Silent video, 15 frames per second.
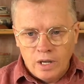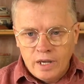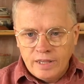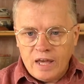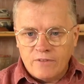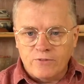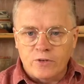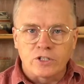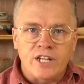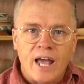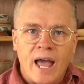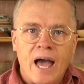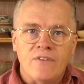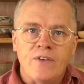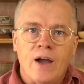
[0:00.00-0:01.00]
That first
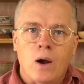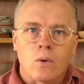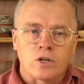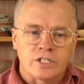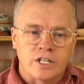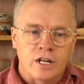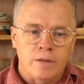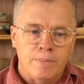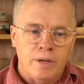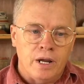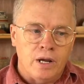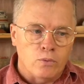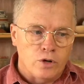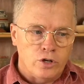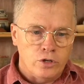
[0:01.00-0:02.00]
half hour is going to be
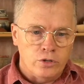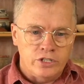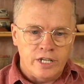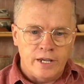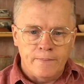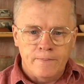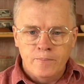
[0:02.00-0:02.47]
reducing,